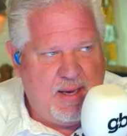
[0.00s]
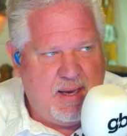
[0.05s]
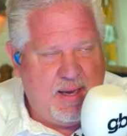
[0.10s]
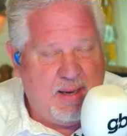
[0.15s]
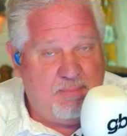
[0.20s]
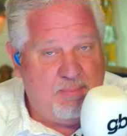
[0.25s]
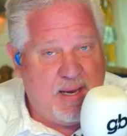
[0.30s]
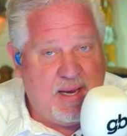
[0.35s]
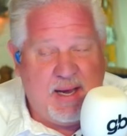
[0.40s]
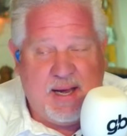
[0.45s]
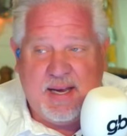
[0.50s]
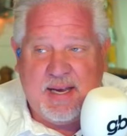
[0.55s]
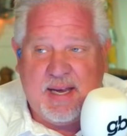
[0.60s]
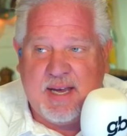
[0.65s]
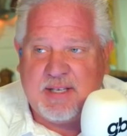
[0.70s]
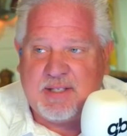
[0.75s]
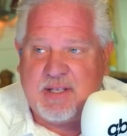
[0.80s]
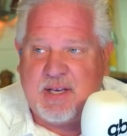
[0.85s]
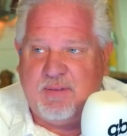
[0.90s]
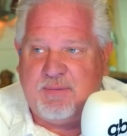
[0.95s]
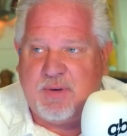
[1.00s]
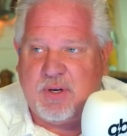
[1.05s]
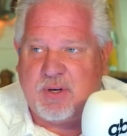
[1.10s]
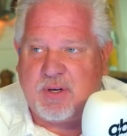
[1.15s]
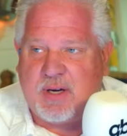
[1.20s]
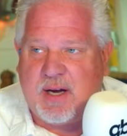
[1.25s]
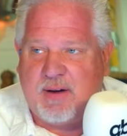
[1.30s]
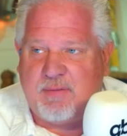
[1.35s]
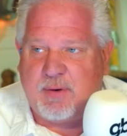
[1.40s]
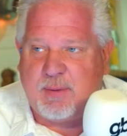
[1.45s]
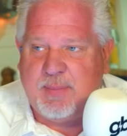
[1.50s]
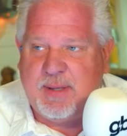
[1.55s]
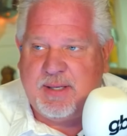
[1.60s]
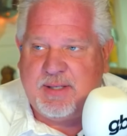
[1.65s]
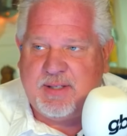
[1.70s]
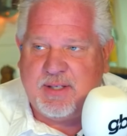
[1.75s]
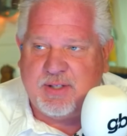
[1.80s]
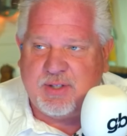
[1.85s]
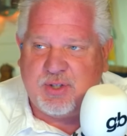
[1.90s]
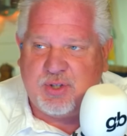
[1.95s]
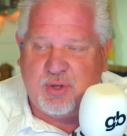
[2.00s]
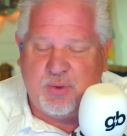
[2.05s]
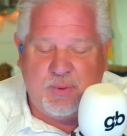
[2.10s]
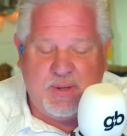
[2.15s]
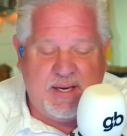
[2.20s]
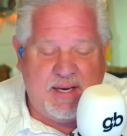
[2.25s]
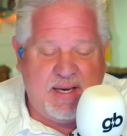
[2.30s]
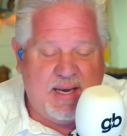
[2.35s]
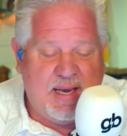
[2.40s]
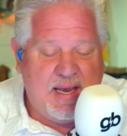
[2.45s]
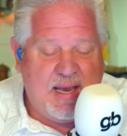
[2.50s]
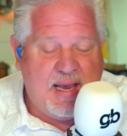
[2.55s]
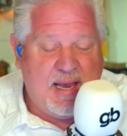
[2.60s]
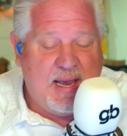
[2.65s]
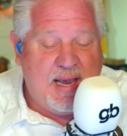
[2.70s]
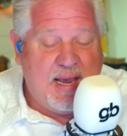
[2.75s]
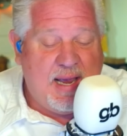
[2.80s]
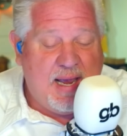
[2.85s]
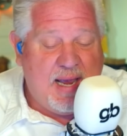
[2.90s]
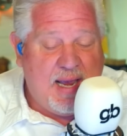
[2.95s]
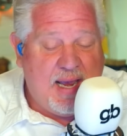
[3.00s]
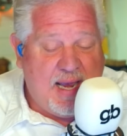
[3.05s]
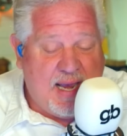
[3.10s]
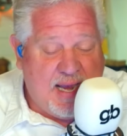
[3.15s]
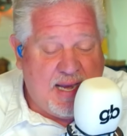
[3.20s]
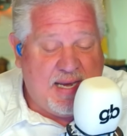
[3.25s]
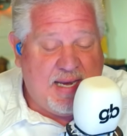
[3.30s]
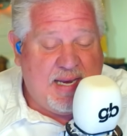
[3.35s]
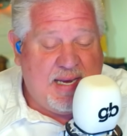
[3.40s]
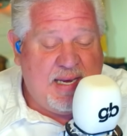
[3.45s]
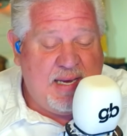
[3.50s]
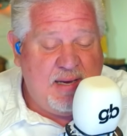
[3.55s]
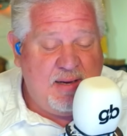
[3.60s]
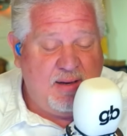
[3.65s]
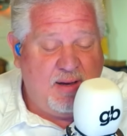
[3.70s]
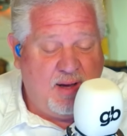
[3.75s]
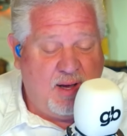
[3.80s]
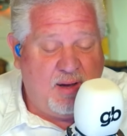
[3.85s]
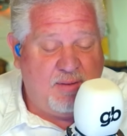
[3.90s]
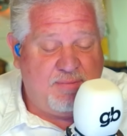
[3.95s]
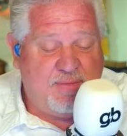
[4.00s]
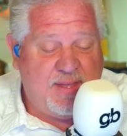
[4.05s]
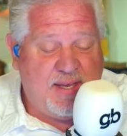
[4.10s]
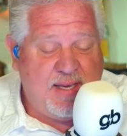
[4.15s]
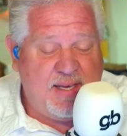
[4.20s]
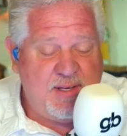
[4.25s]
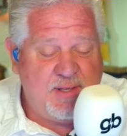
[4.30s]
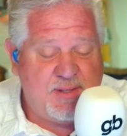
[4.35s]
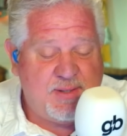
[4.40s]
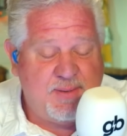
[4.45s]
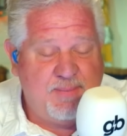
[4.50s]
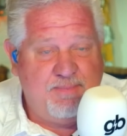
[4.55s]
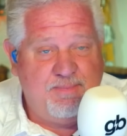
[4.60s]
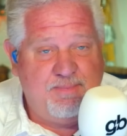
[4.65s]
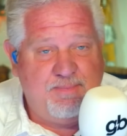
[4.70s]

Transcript: And may I ask if your government is doing any of these?